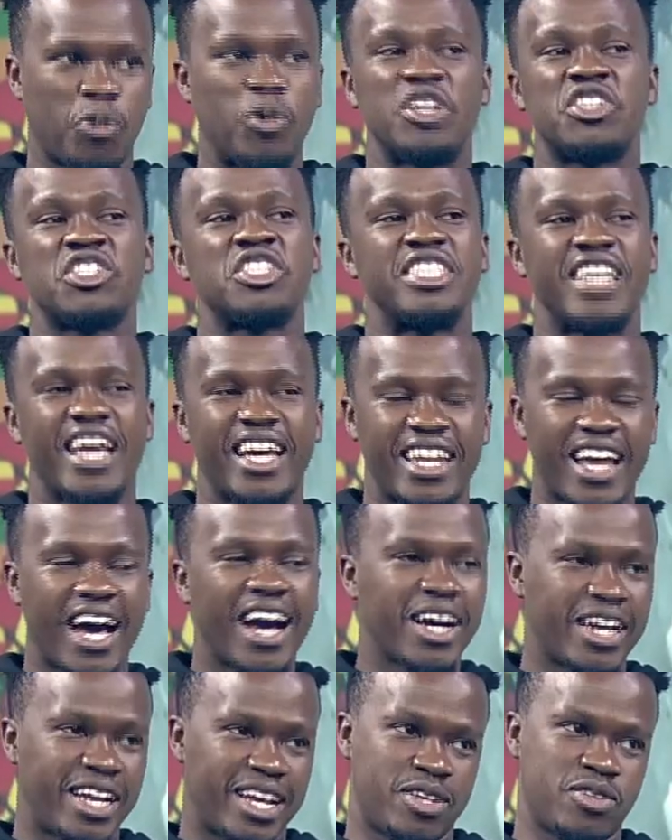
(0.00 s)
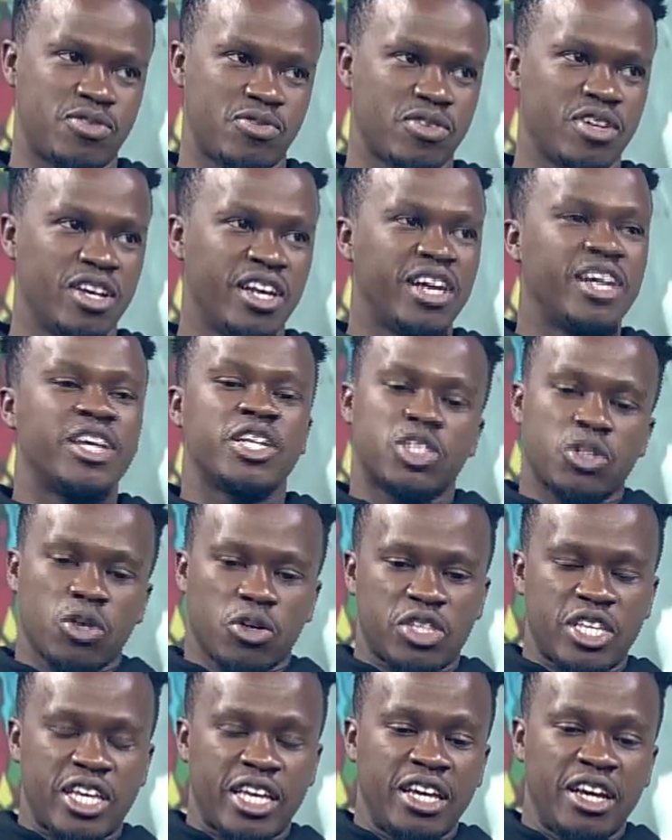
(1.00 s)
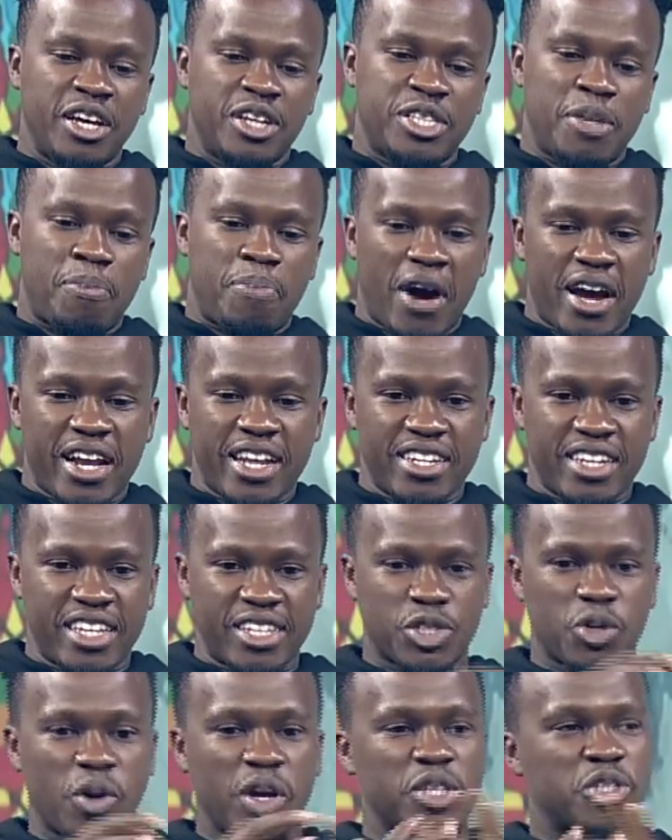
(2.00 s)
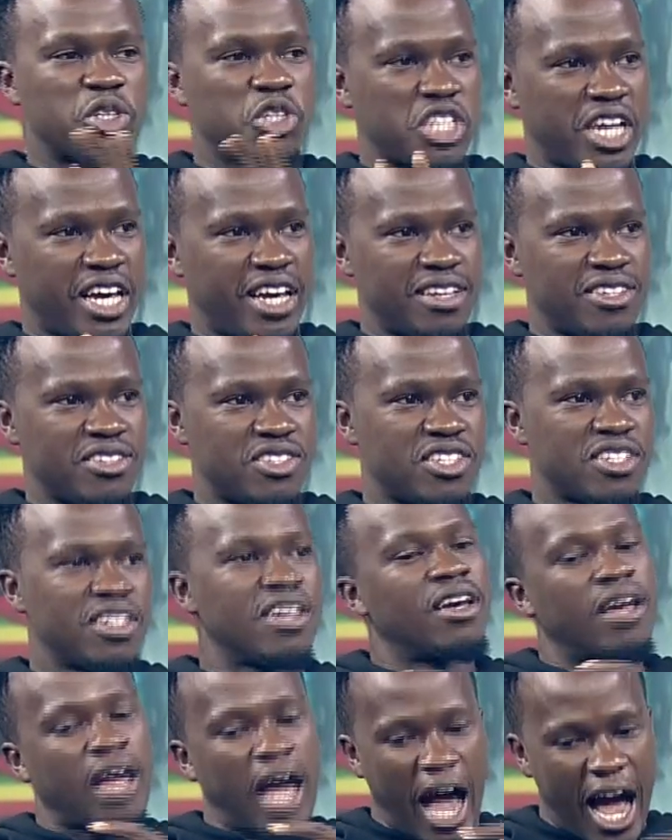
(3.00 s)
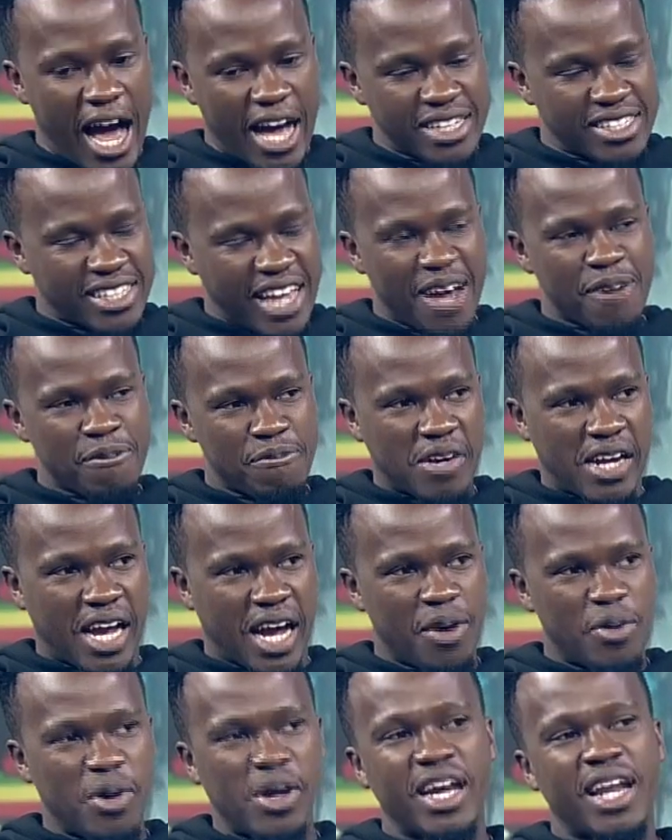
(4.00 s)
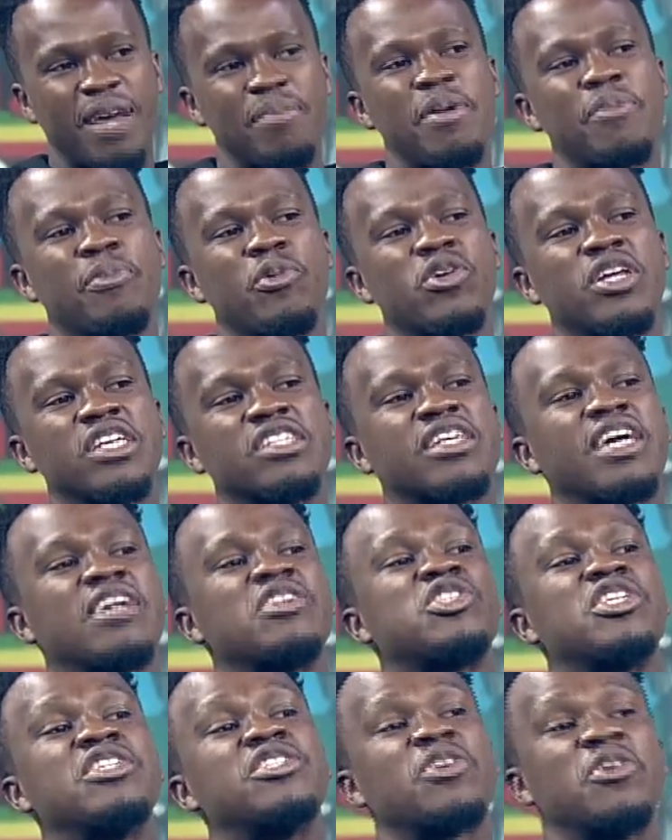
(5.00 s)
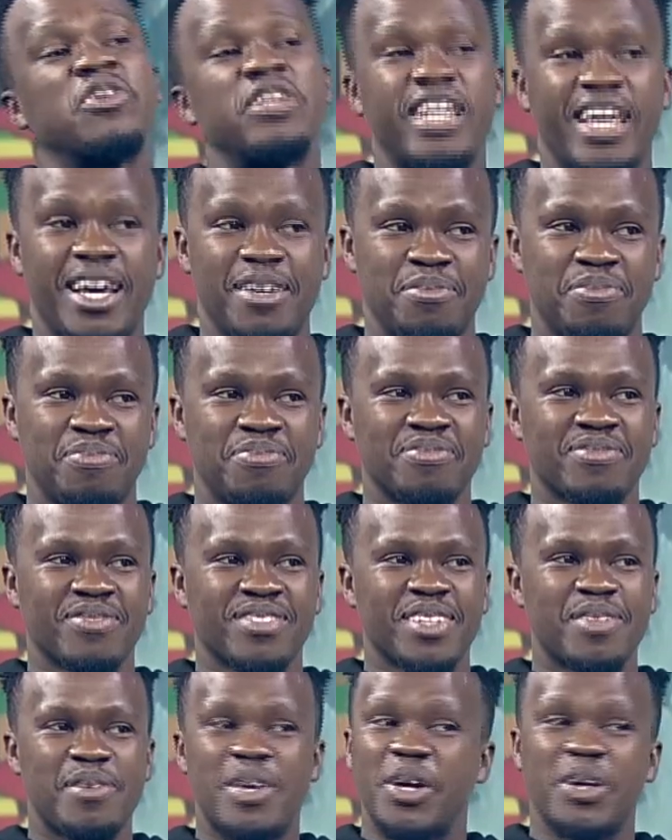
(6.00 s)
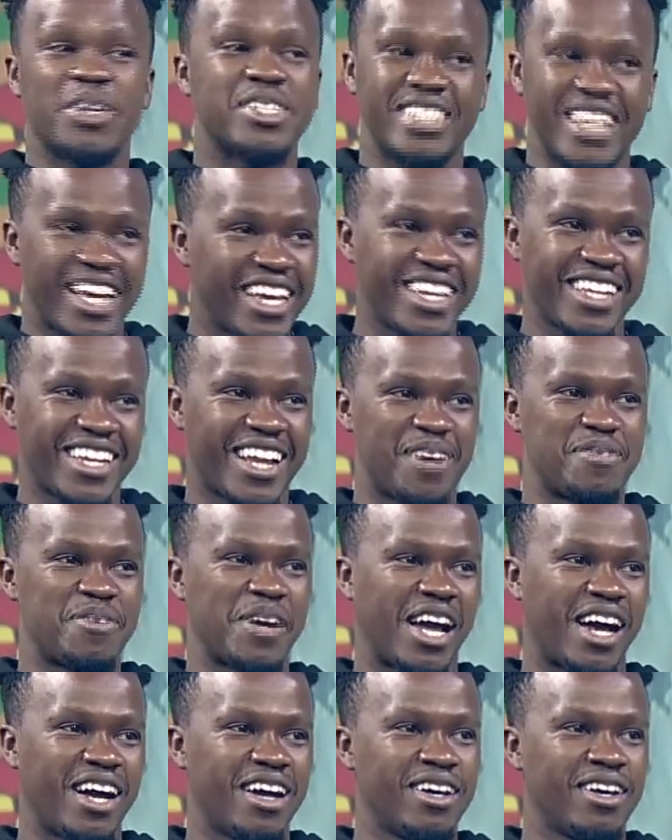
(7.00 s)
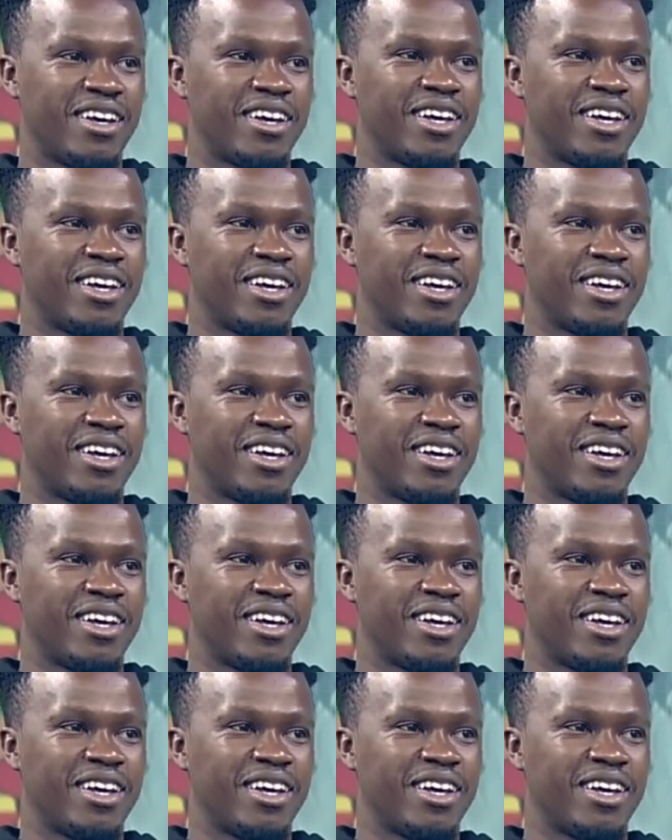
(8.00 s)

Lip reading: which they're not going to do. Yeah. So the pattern is going to change. Sure. As Africa, we're going to be putting sanctions on them because they need Africa,